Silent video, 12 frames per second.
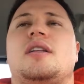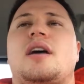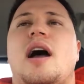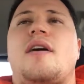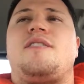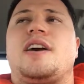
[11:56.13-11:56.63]

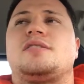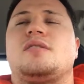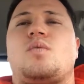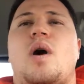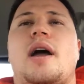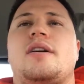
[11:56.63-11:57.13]
I fixed
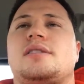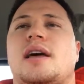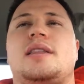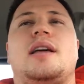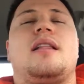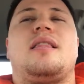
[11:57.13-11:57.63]
the wires. I
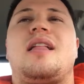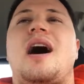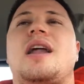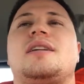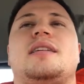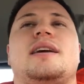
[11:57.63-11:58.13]
did a
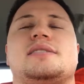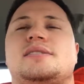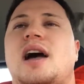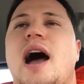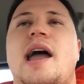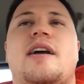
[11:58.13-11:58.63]
lot of things:
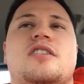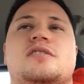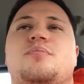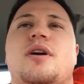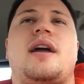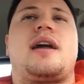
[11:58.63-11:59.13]
tires,
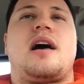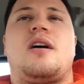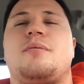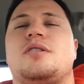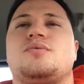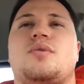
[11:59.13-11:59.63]
brake
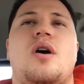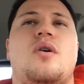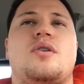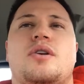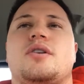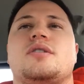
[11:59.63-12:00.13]
calipers,
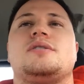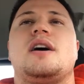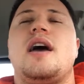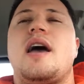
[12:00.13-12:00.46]
rotors,